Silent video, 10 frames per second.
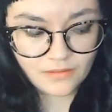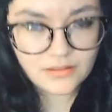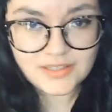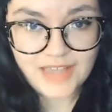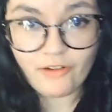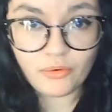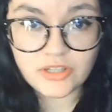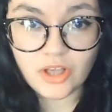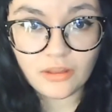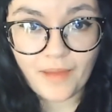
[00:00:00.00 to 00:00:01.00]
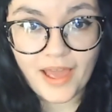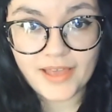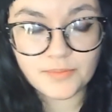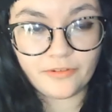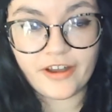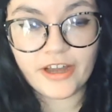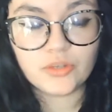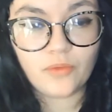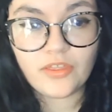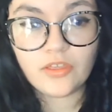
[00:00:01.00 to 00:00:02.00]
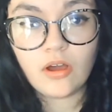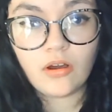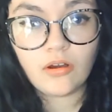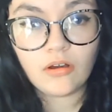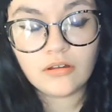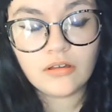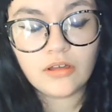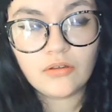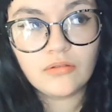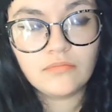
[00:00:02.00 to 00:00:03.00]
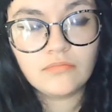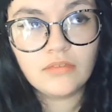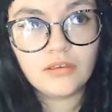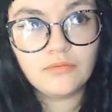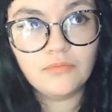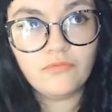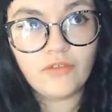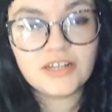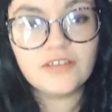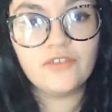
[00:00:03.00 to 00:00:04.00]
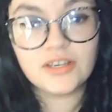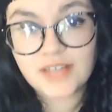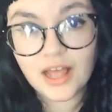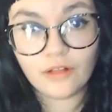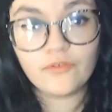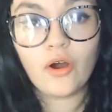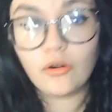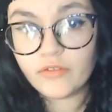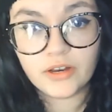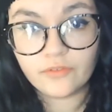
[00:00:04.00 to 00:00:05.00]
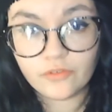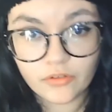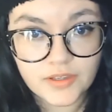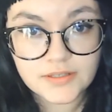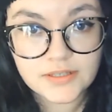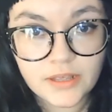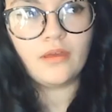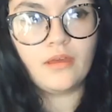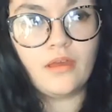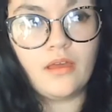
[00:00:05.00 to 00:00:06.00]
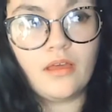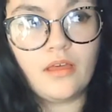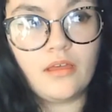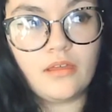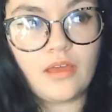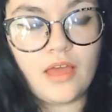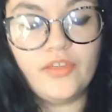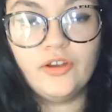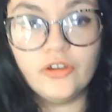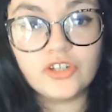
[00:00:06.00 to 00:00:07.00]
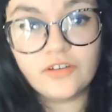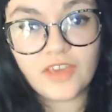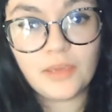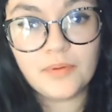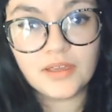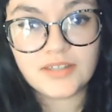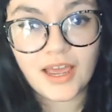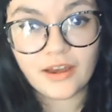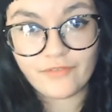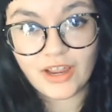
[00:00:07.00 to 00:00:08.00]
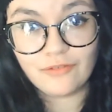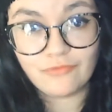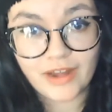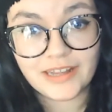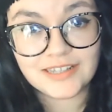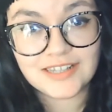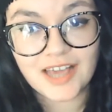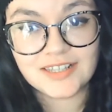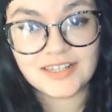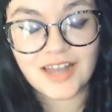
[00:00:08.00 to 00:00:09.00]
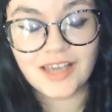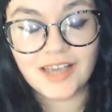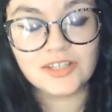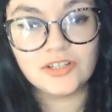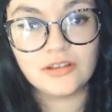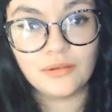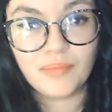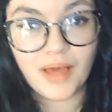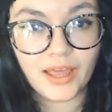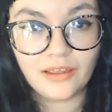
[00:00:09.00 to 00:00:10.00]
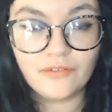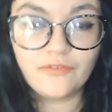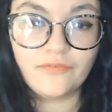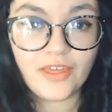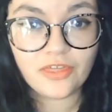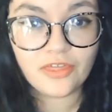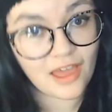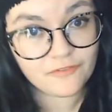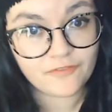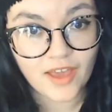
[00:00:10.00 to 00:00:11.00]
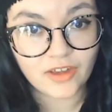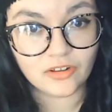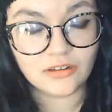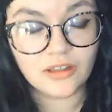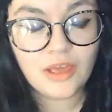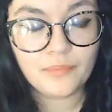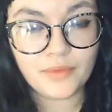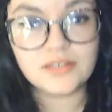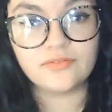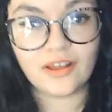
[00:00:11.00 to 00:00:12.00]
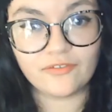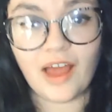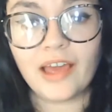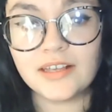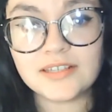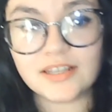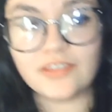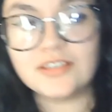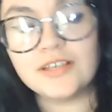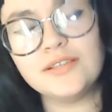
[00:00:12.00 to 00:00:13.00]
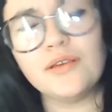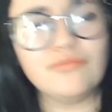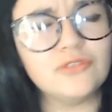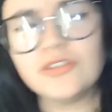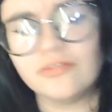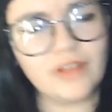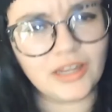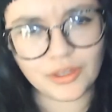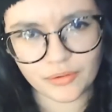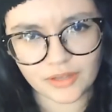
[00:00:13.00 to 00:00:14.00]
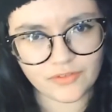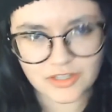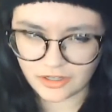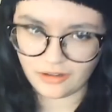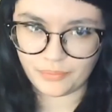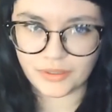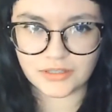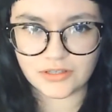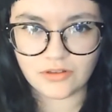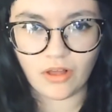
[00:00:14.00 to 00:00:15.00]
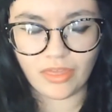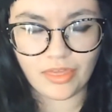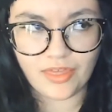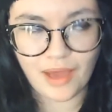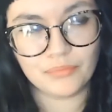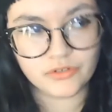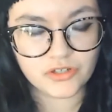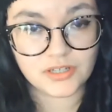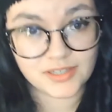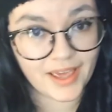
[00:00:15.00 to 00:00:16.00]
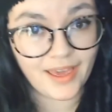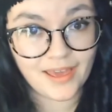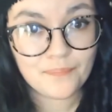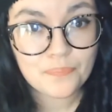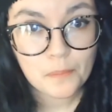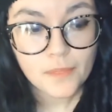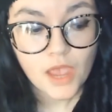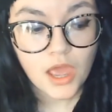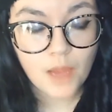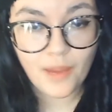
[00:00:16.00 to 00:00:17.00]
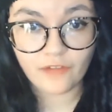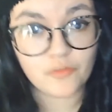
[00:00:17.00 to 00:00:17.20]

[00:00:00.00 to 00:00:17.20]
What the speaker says: tarot is all about exploration, whether you're reading for yourself or reading for others. And the notion of keeping a diary really ties in nicely to my fifth and final piece of advice. This is just a really quick video because there's not that much to say apart from